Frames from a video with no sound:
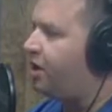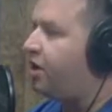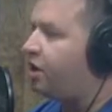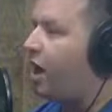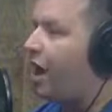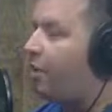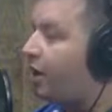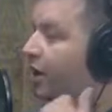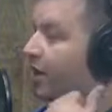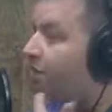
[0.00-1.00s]
So I
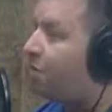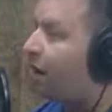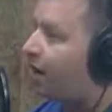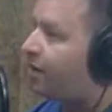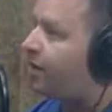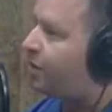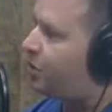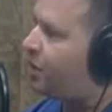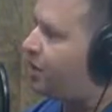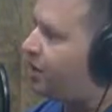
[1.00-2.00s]
went in as a medic. That's
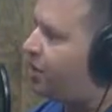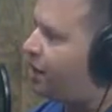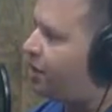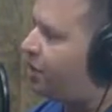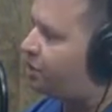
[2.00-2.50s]
why, because that's